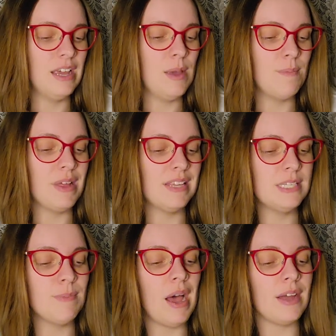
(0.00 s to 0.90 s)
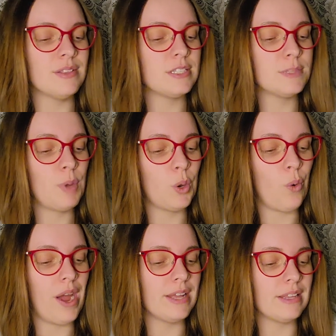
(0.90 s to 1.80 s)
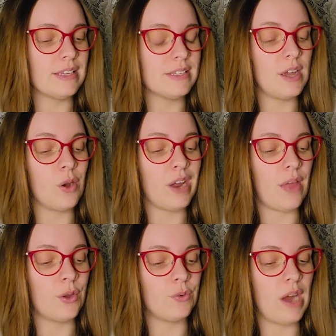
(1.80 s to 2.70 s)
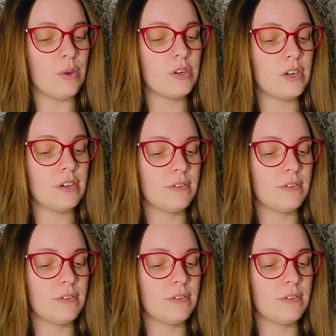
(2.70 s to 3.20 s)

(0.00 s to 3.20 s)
Meli smiled and spoke quietly as they all gathered around her.